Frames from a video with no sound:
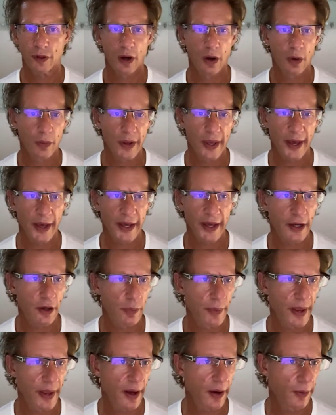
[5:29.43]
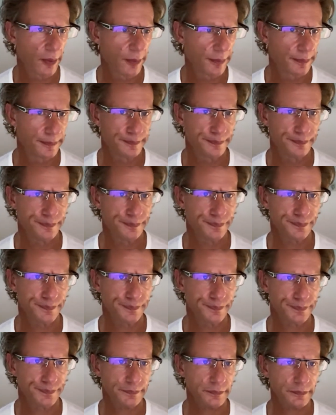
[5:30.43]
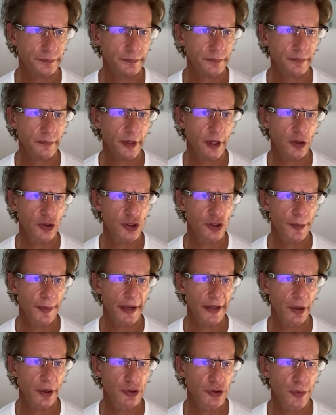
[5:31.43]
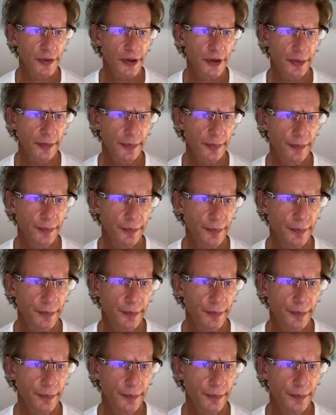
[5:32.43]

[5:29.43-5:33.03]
Okay, here we go. I'll share my notes with you.